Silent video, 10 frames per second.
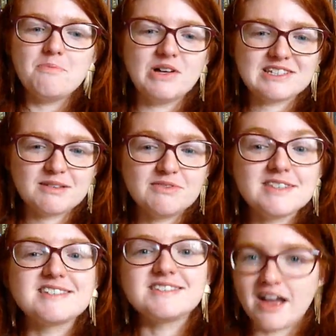But some of
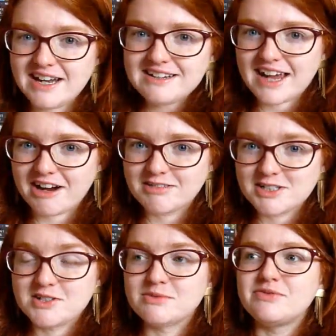the side
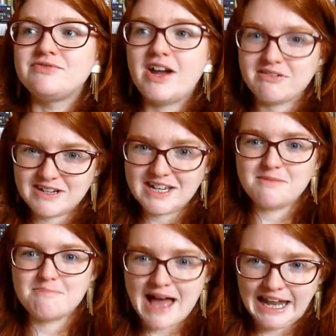characters were very
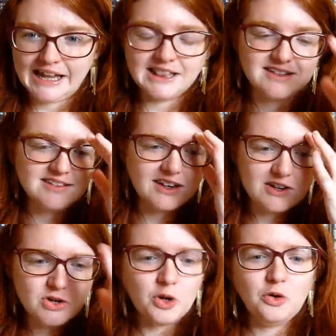compelling. There's, like, a
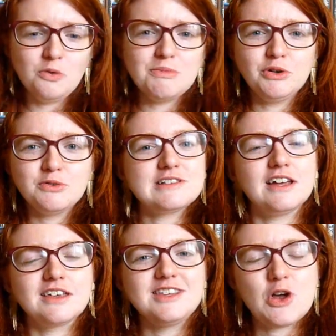gnome who's,
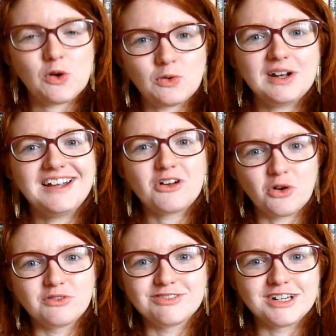like, the only
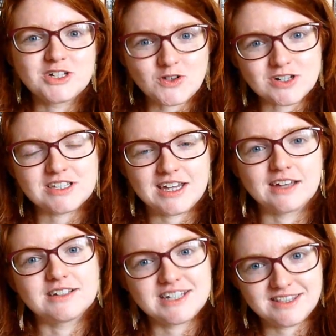convert to
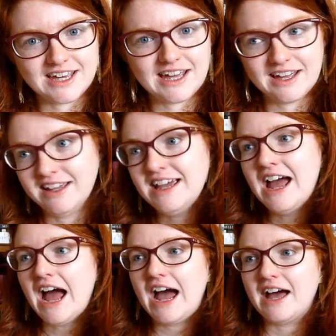Christianity there,
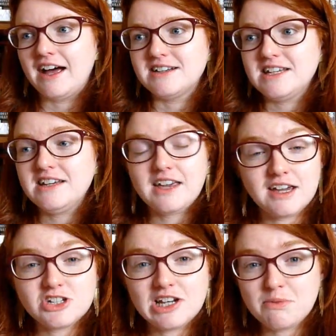and he
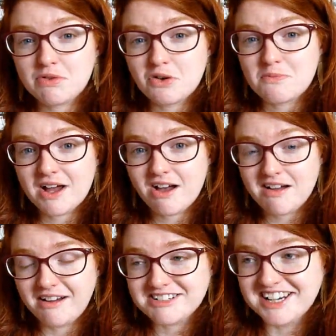occasionally broke my
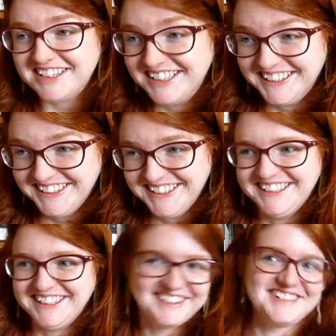heart,
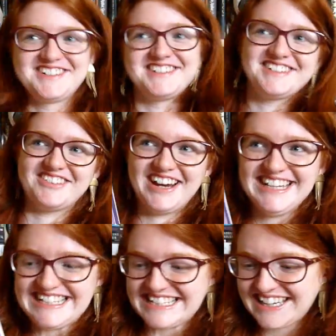which is
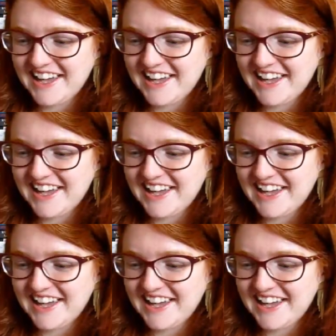great.